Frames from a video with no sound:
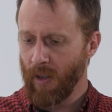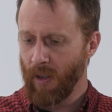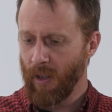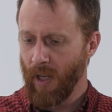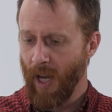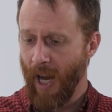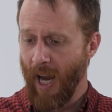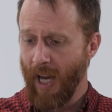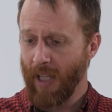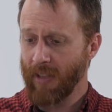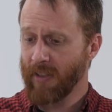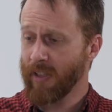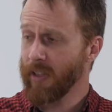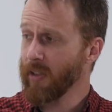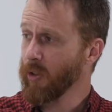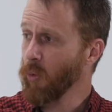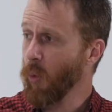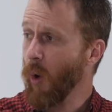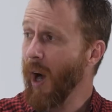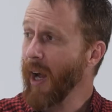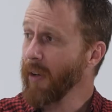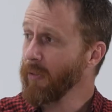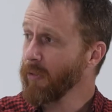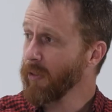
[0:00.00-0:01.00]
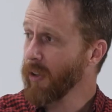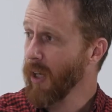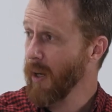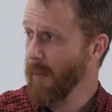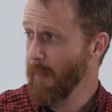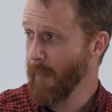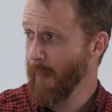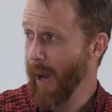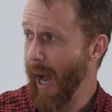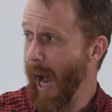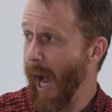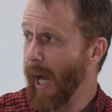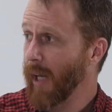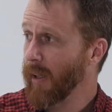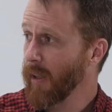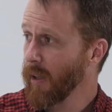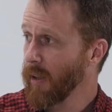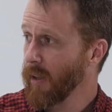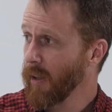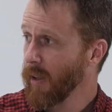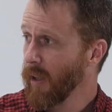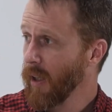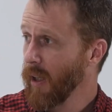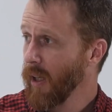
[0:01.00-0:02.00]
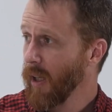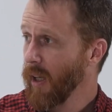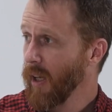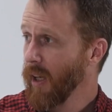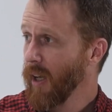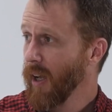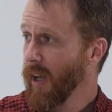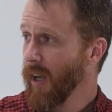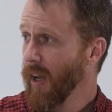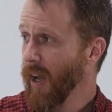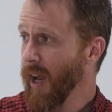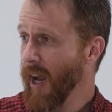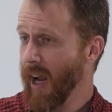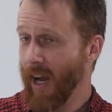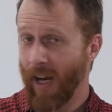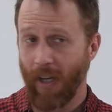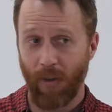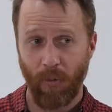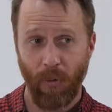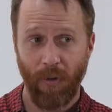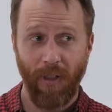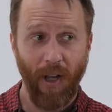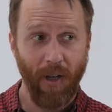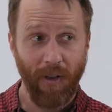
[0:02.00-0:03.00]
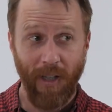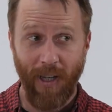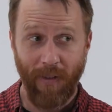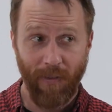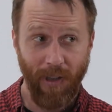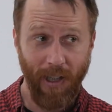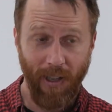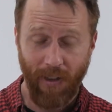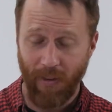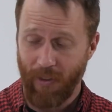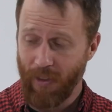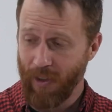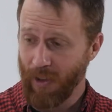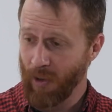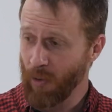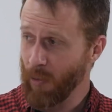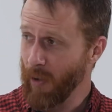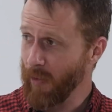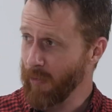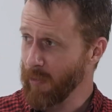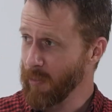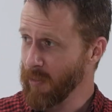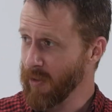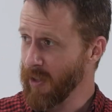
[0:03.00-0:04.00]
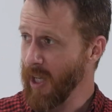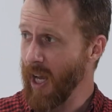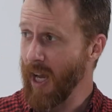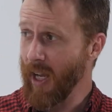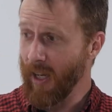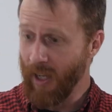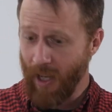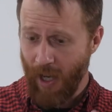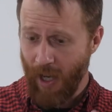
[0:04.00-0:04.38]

has his wife come back. And without giving anything away from Zed,